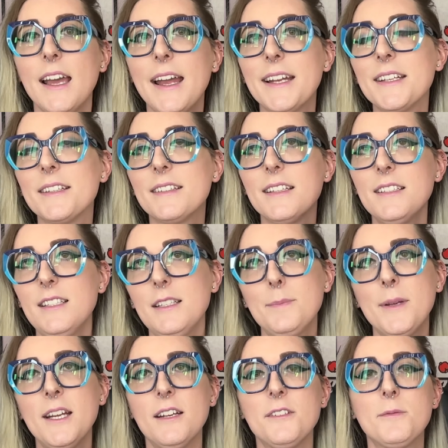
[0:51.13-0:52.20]
And this is
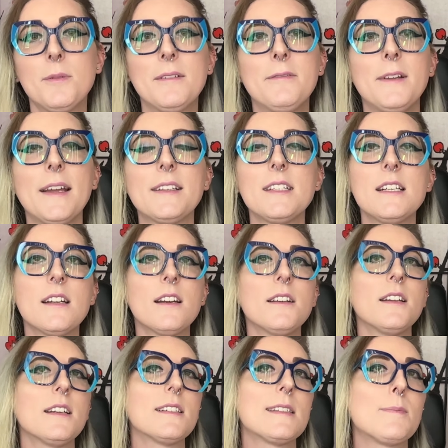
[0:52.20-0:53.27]
because reflecting on
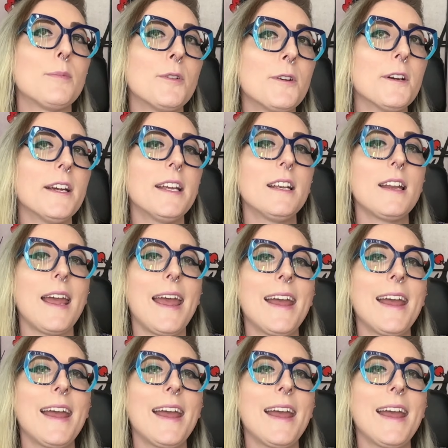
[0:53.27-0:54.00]
exploring